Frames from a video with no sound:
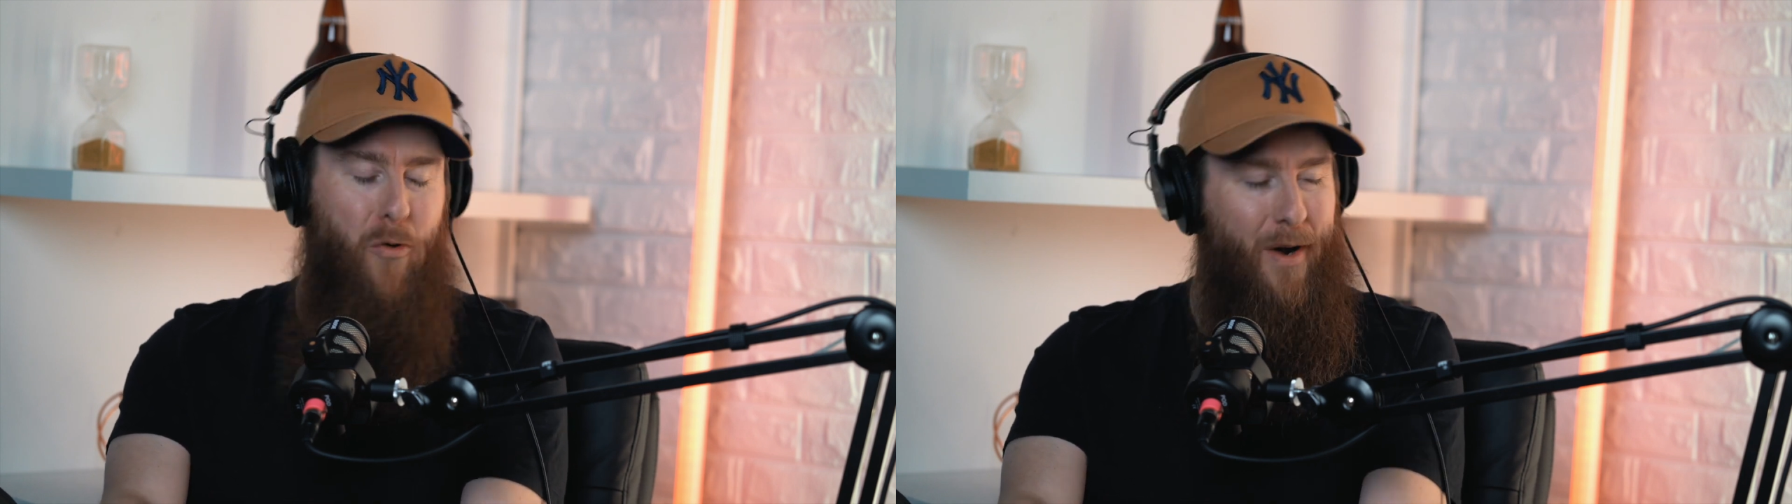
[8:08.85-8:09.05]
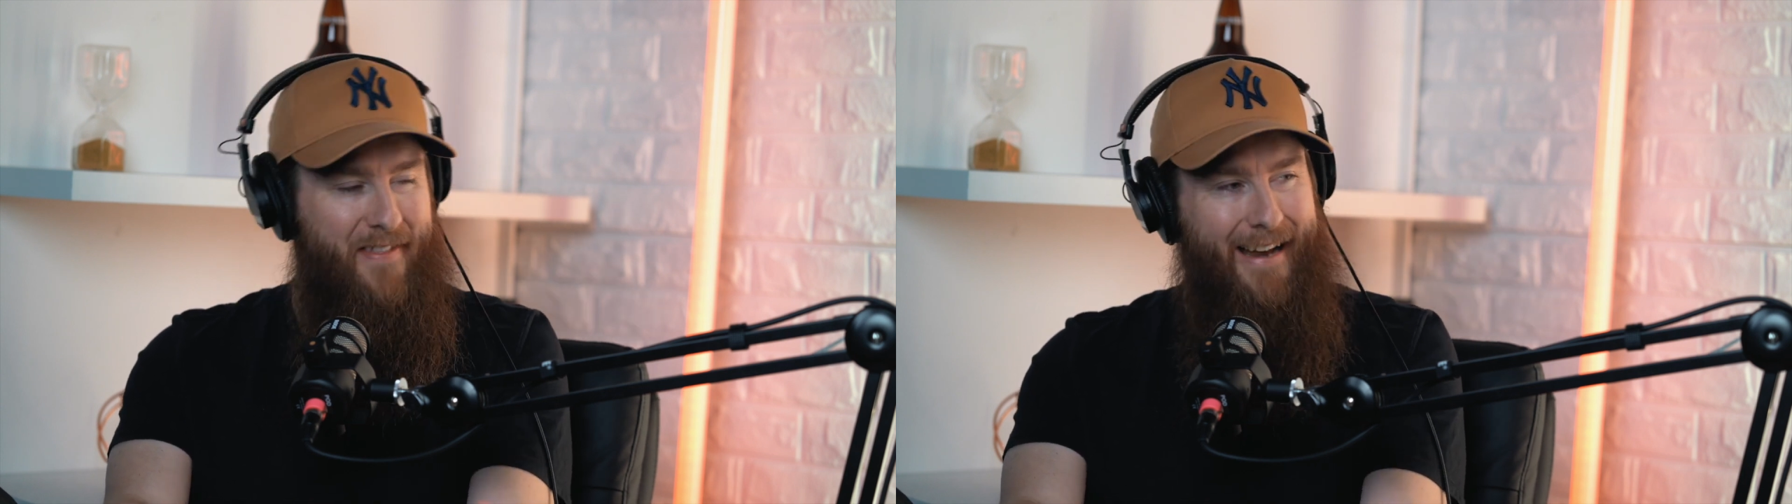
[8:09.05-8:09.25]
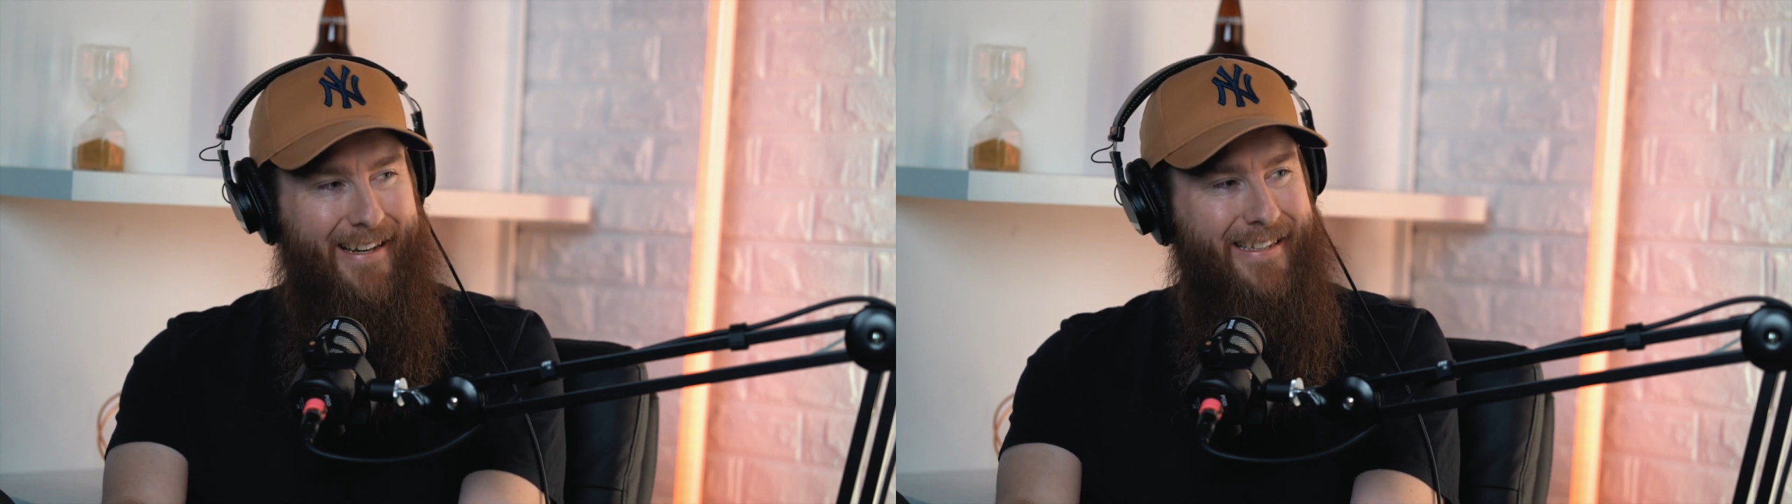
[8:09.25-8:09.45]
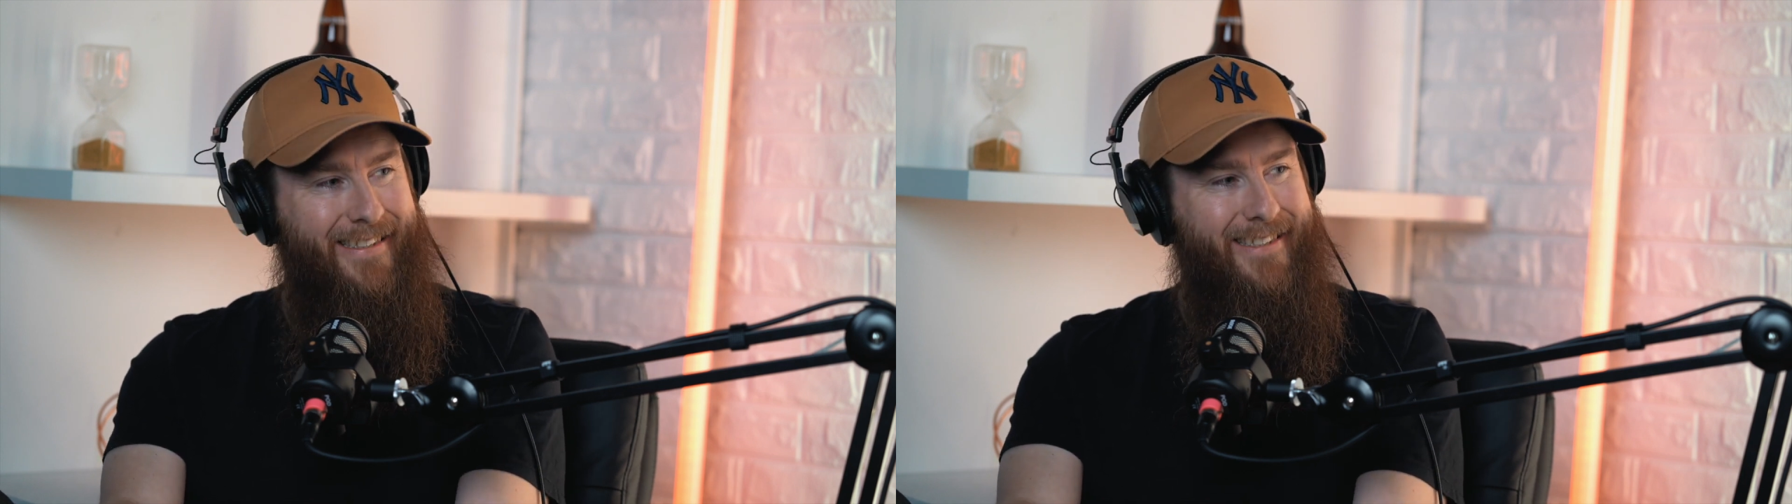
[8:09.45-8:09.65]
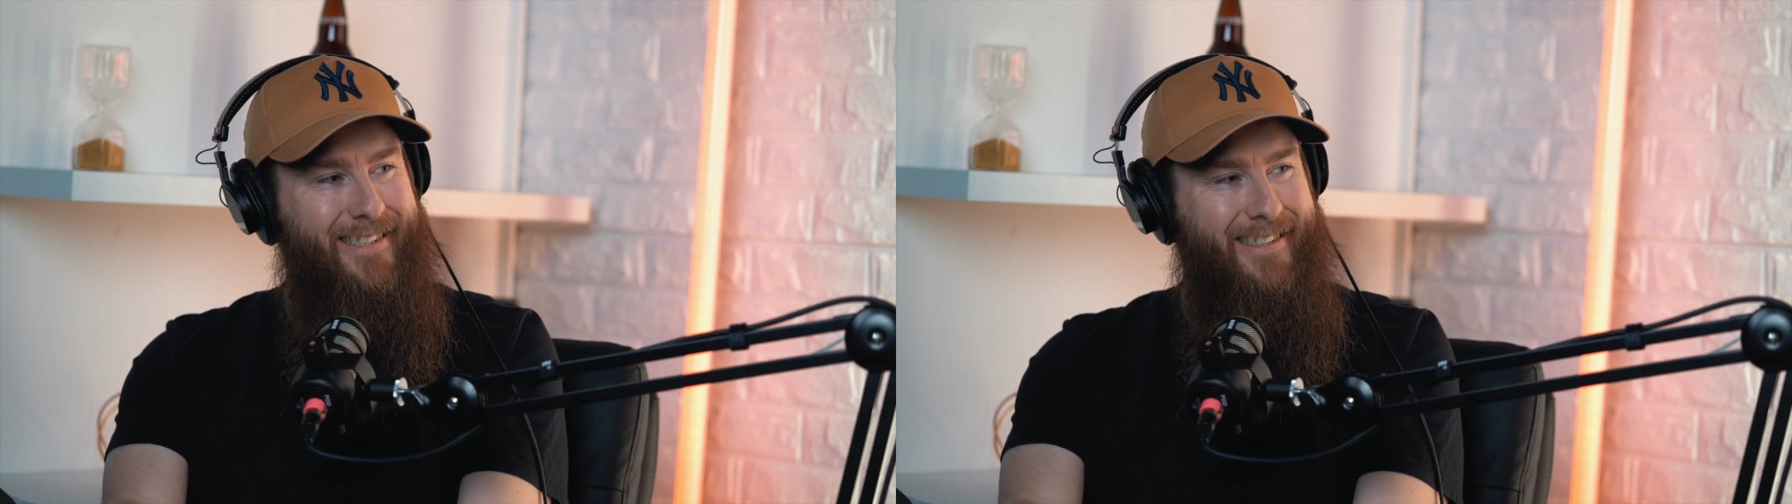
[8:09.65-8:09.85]
know where that
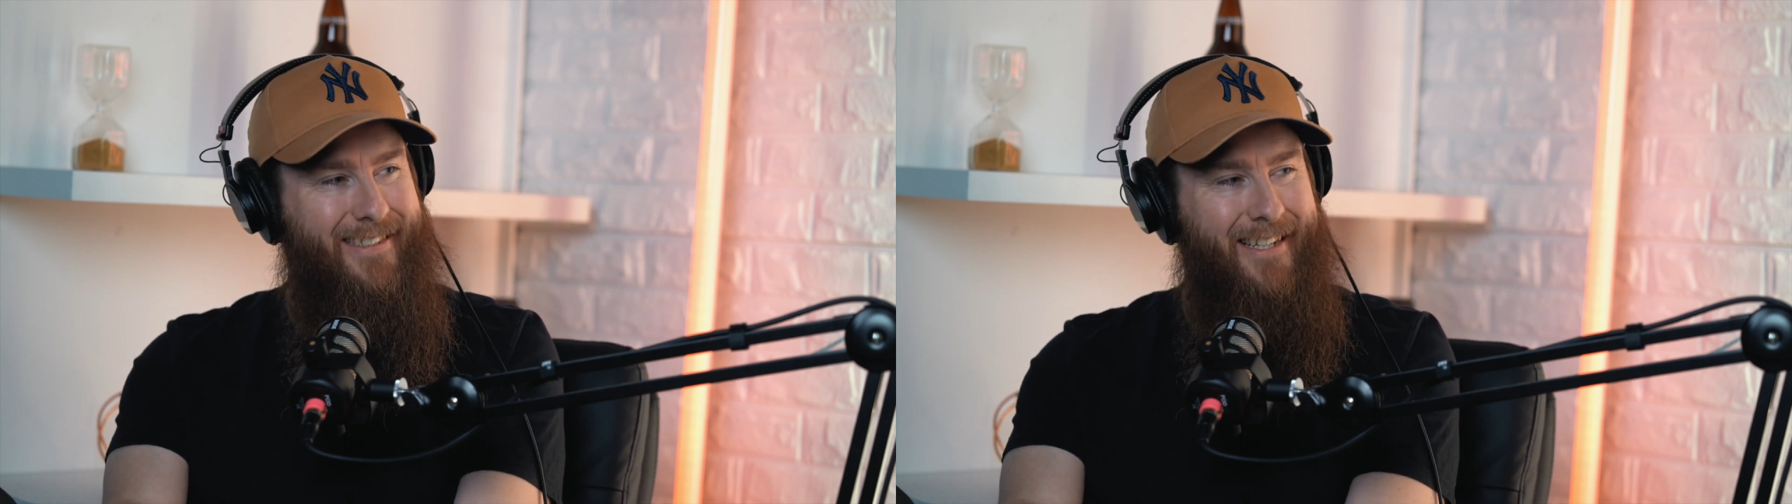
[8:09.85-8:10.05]
leads.